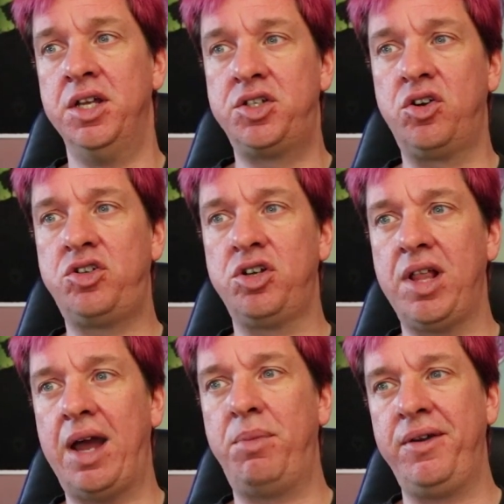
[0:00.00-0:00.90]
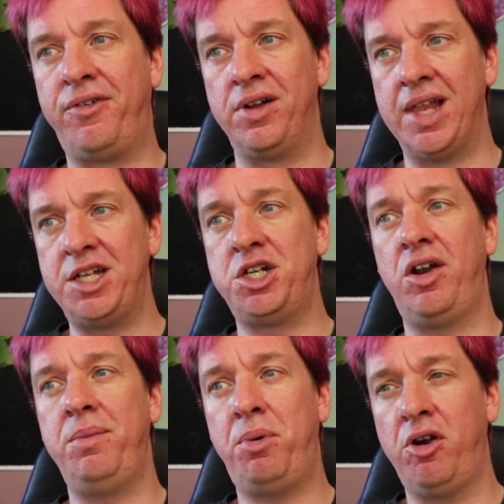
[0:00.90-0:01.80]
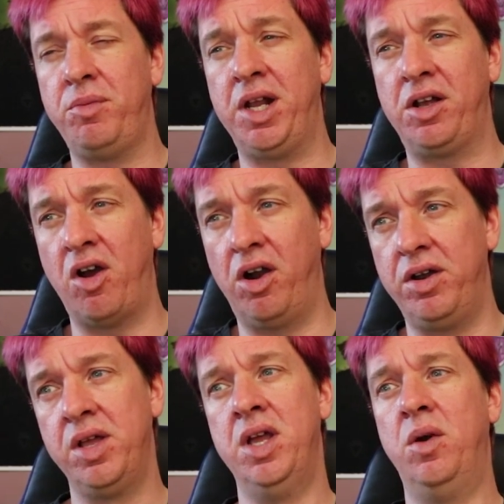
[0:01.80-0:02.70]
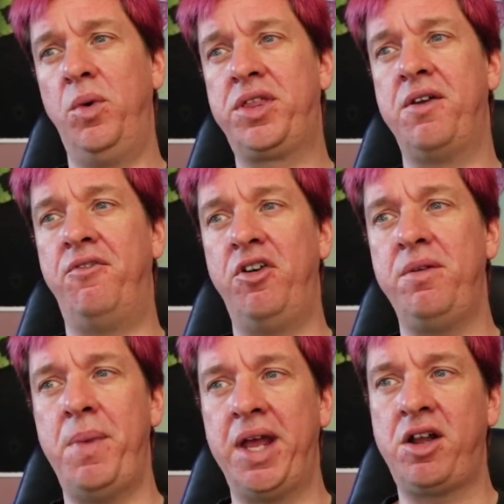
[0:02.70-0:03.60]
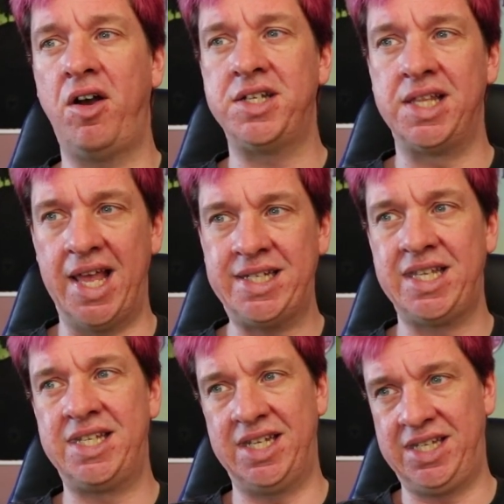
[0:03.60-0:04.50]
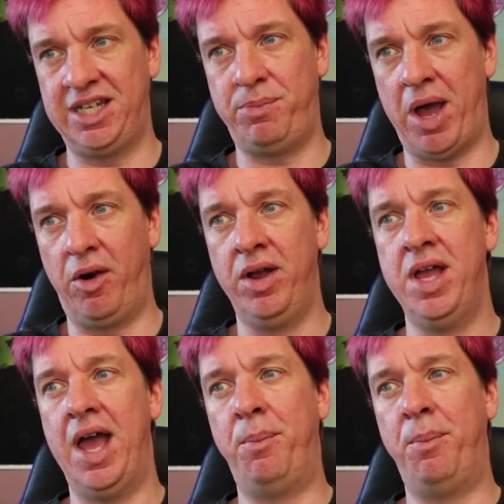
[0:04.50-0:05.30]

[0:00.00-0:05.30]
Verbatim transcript: search your library for a legendary permanent card with converted mana cost less than Sisay's power,